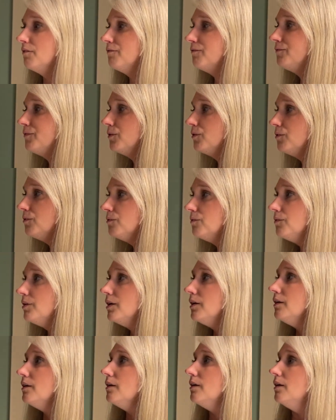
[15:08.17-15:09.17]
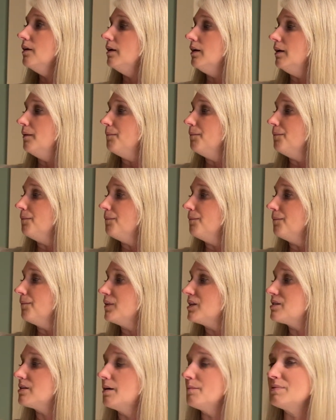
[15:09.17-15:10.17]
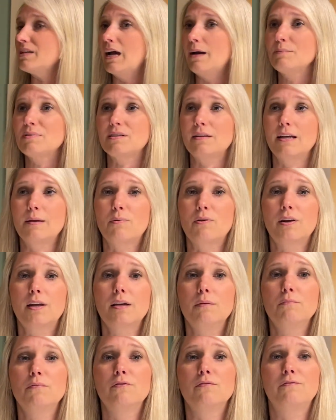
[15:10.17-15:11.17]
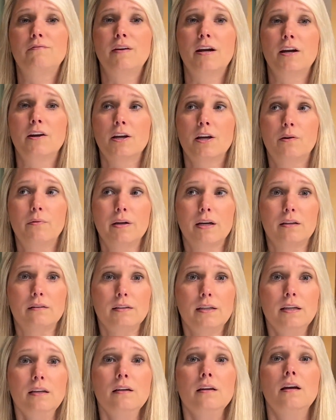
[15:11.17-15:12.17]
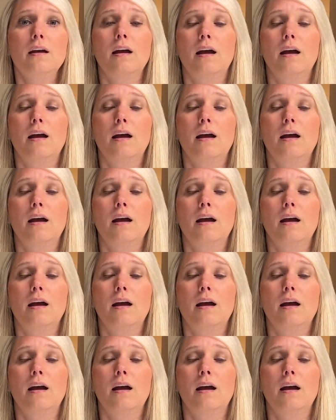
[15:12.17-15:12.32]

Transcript: food. Sometimes labor can move very quickly.